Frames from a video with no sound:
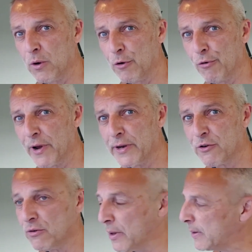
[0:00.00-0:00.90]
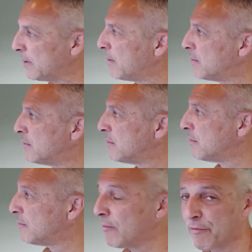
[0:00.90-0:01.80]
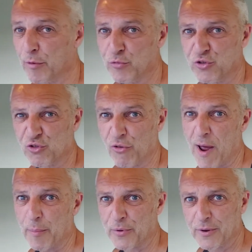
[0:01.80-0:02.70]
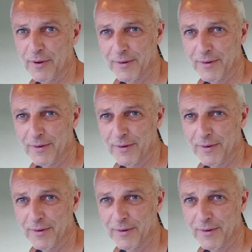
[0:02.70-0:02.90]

Grey Edition from scraps.